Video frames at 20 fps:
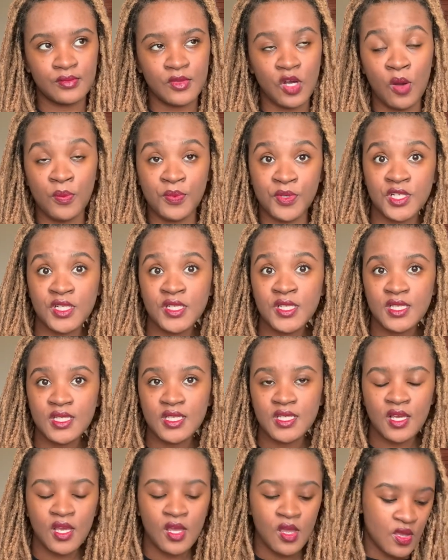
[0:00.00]
options.
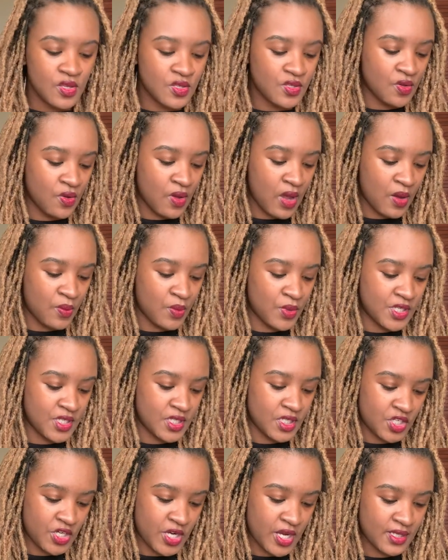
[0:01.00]
So I would
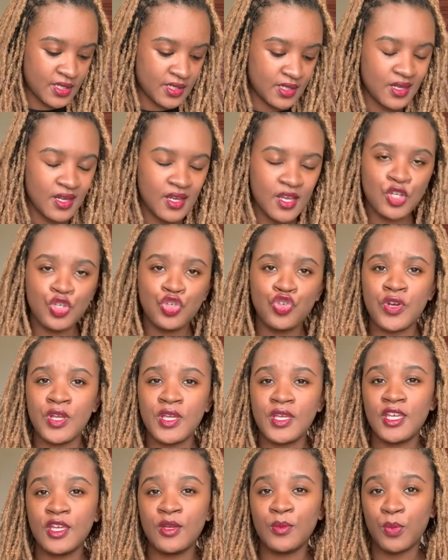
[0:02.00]
suggest
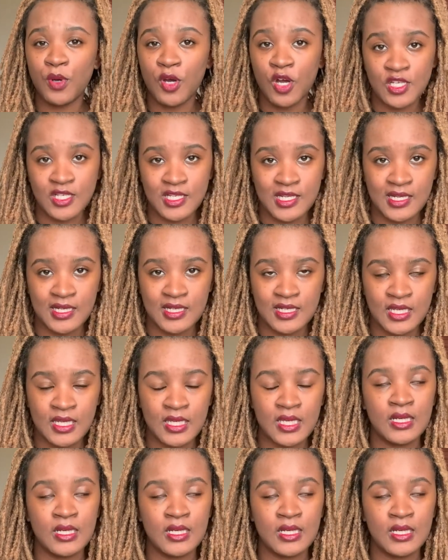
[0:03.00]
drinking parsley tea.